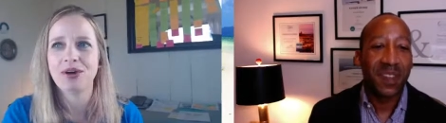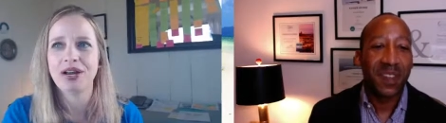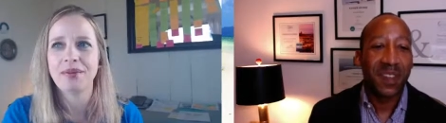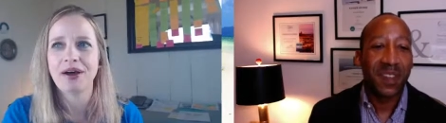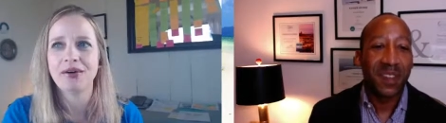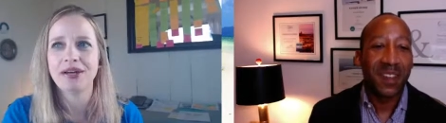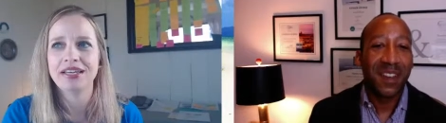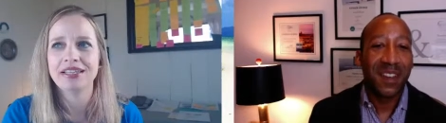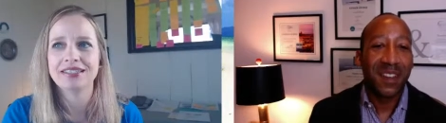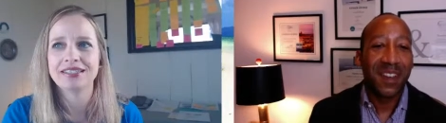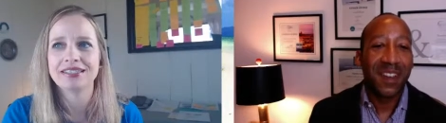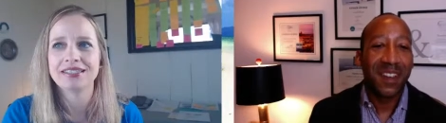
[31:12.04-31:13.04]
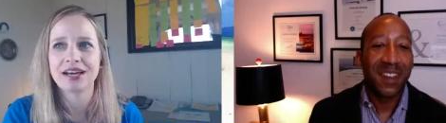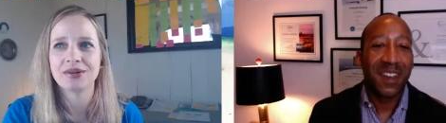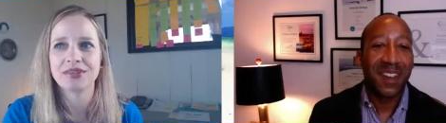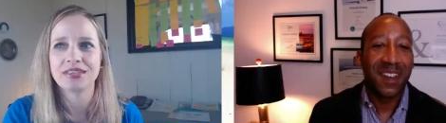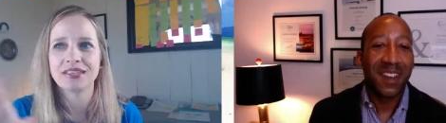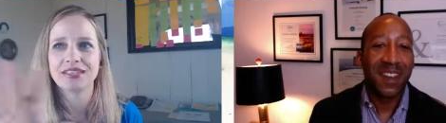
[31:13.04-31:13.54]
Speaker 1: What about in
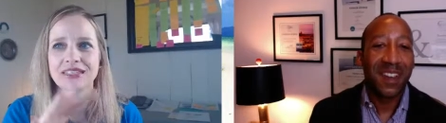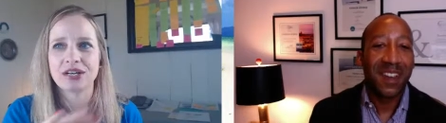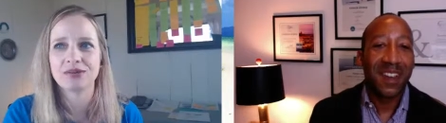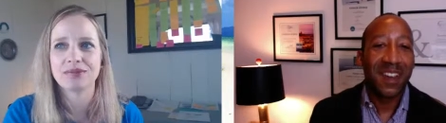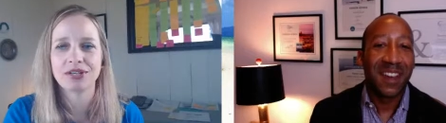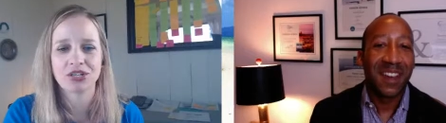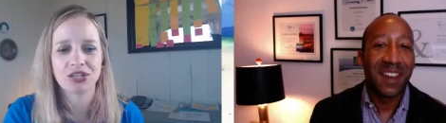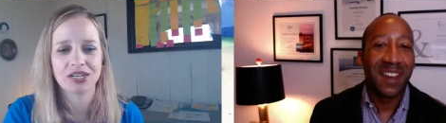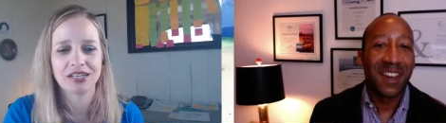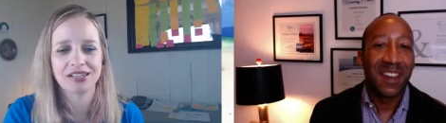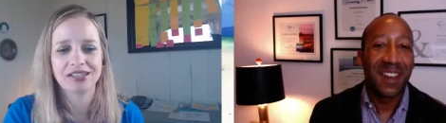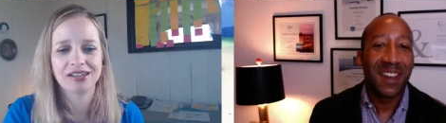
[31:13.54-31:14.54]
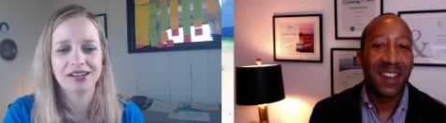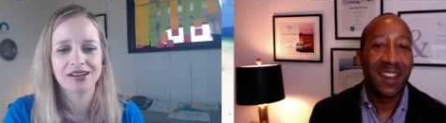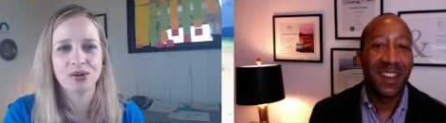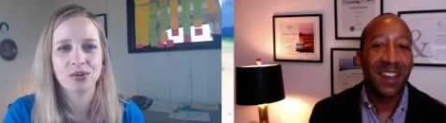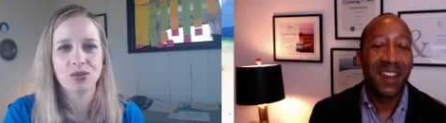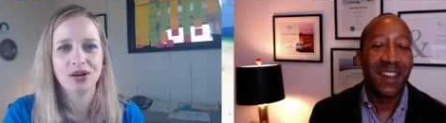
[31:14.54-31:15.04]
Southeast Lower Michigan?
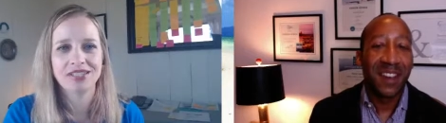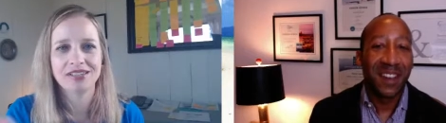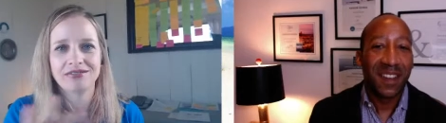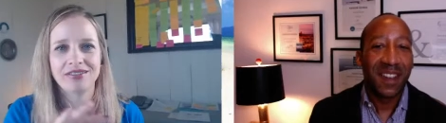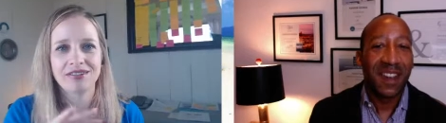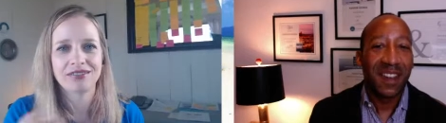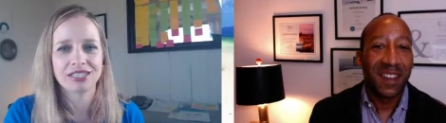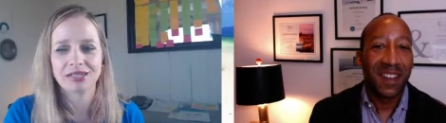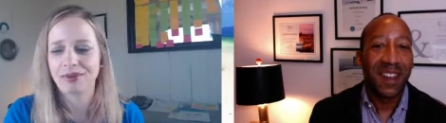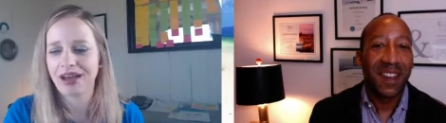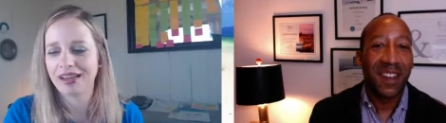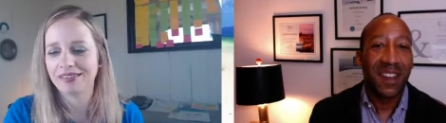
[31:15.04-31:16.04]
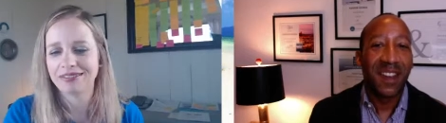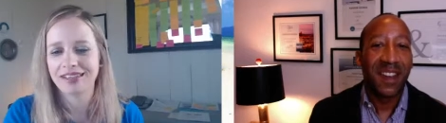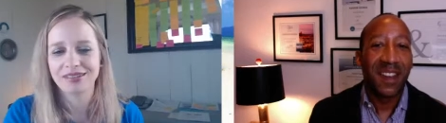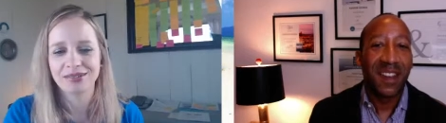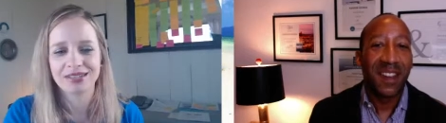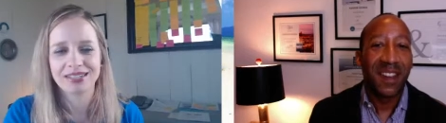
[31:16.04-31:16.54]
What's a favorite spot
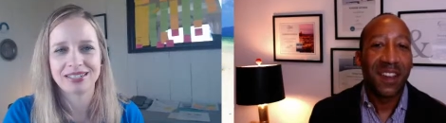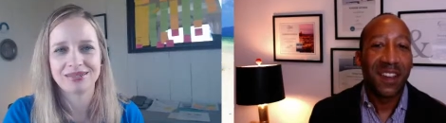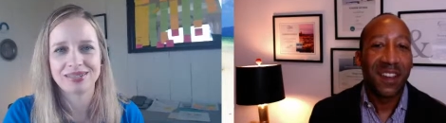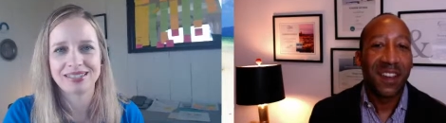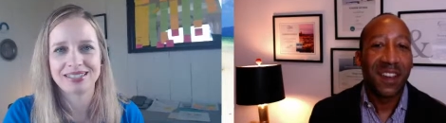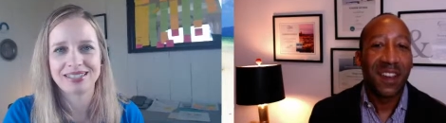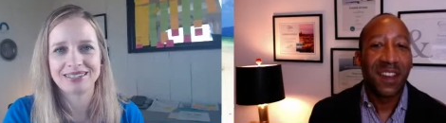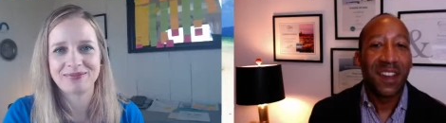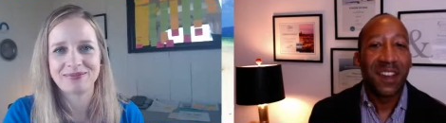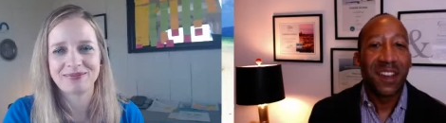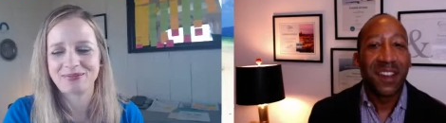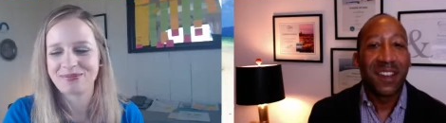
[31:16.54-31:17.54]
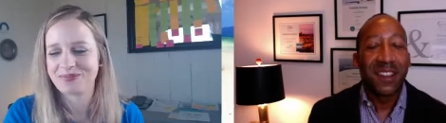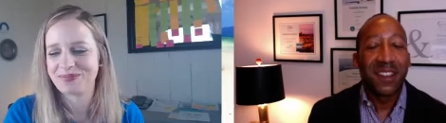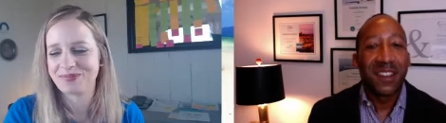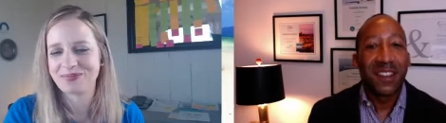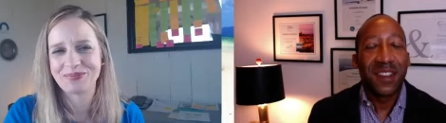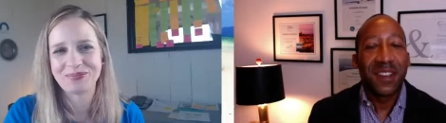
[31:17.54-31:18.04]
that you like to visit?
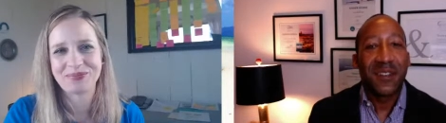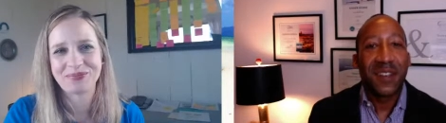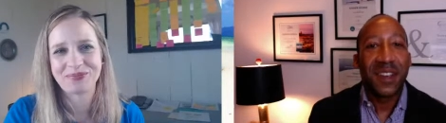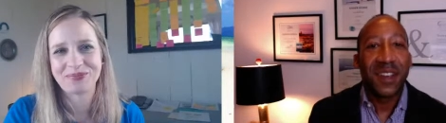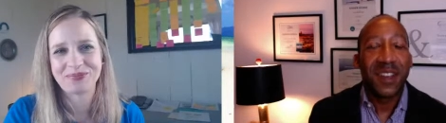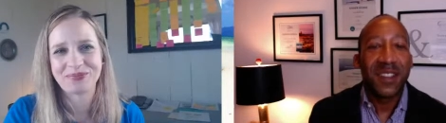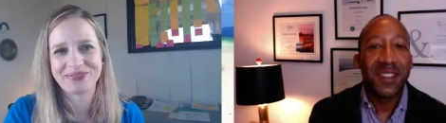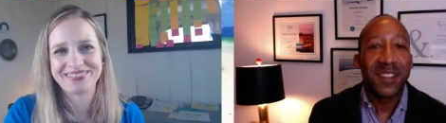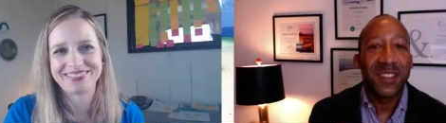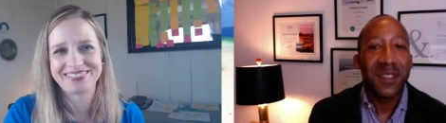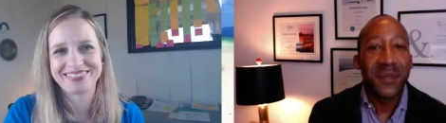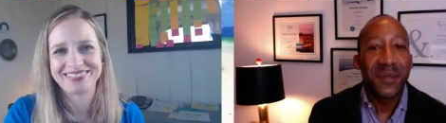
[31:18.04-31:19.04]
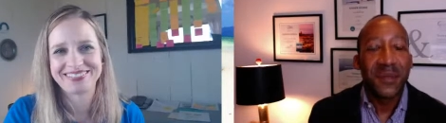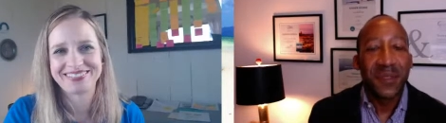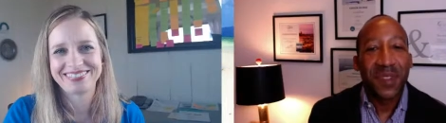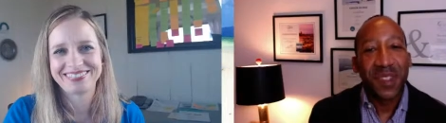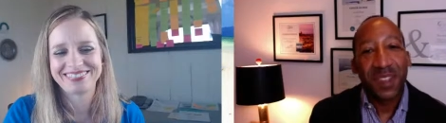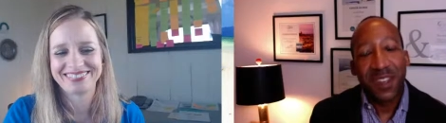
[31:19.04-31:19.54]
Speaker 2: Oh my gosh.
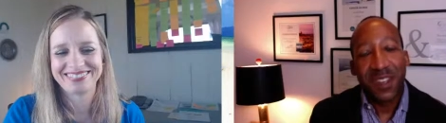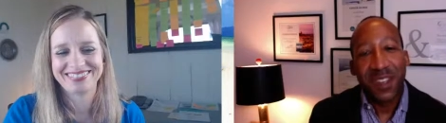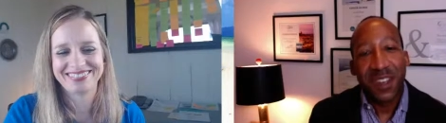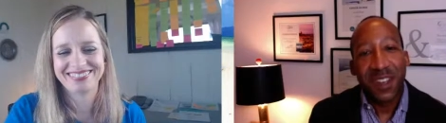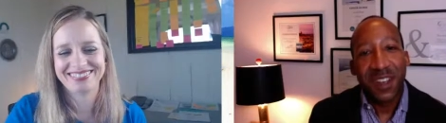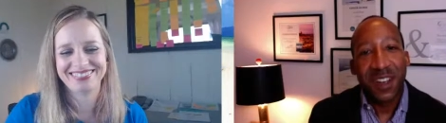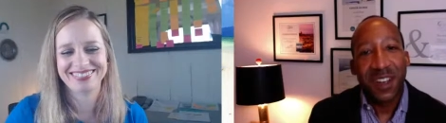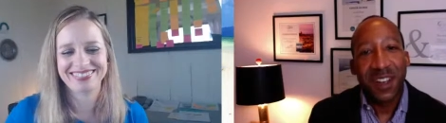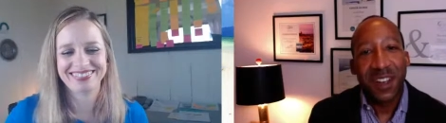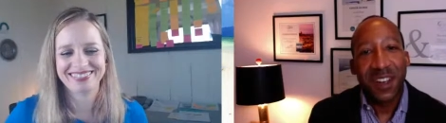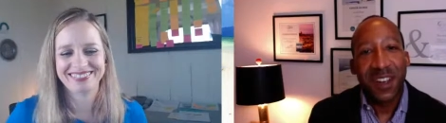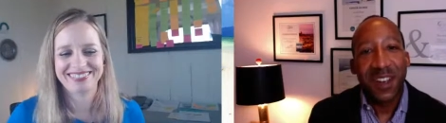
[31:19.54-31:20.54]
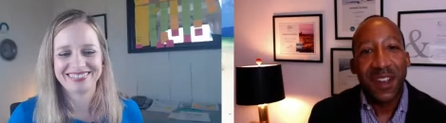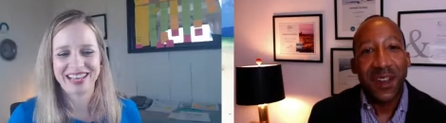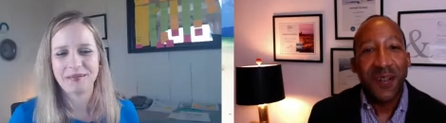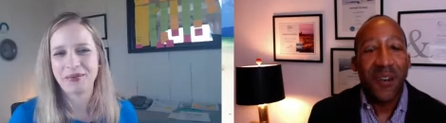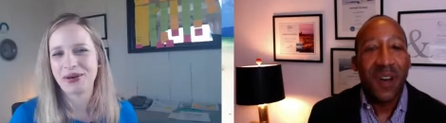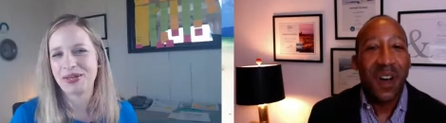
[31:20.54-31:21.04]
Huh.
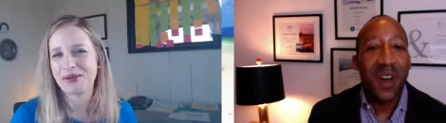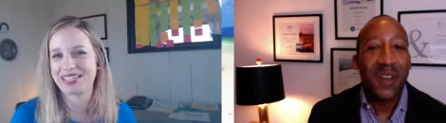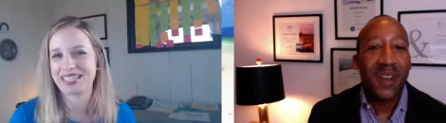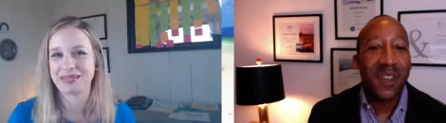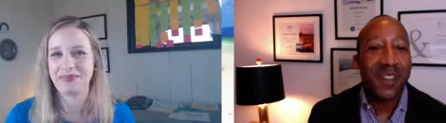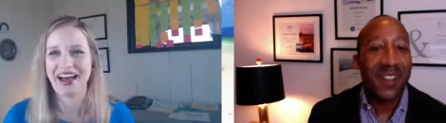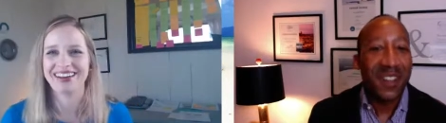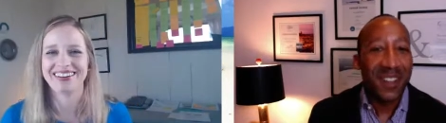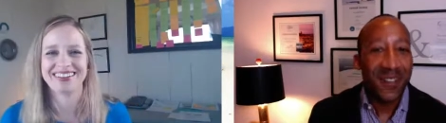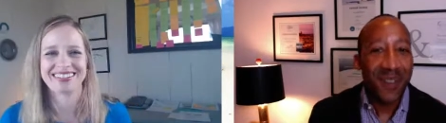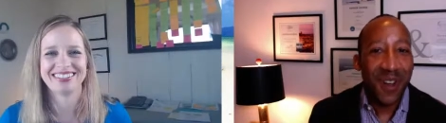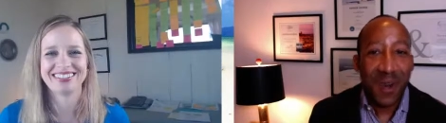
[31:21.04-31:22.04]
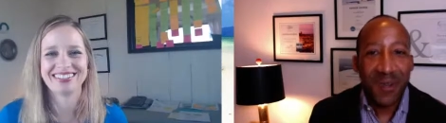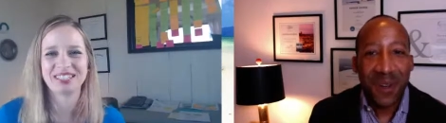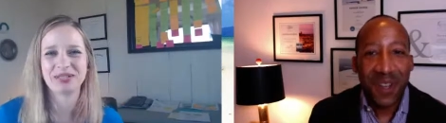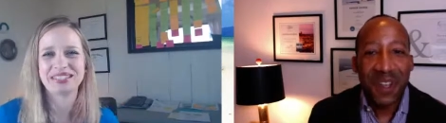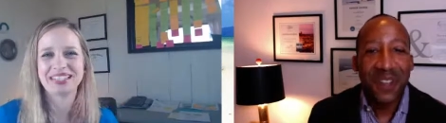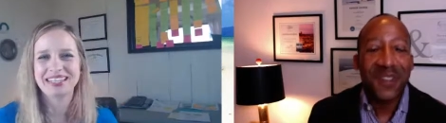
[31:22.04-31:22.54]
I'm well, putting
Speaker 1: you on the spot here this
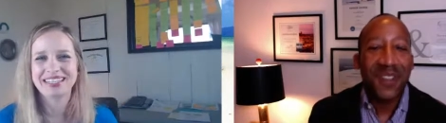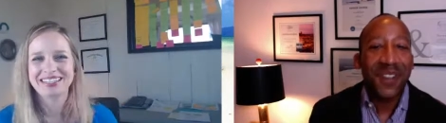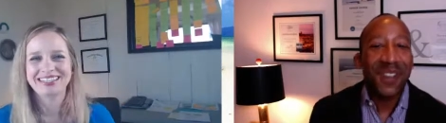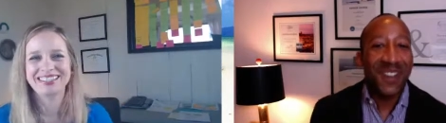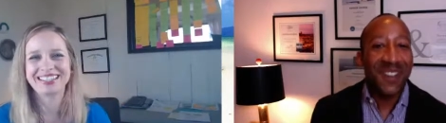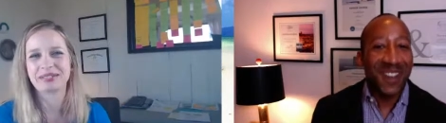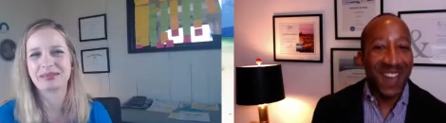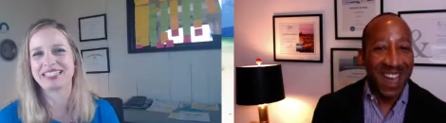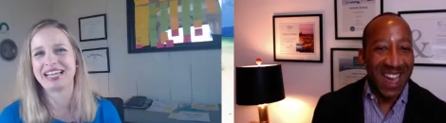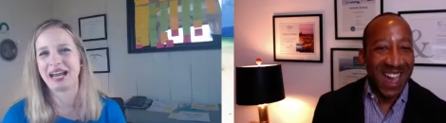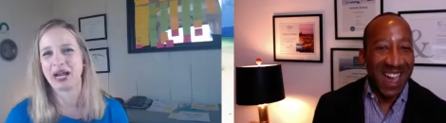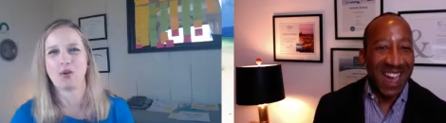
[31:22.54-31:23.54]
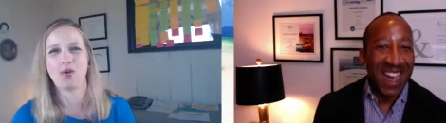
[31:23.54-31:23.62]
is this was not a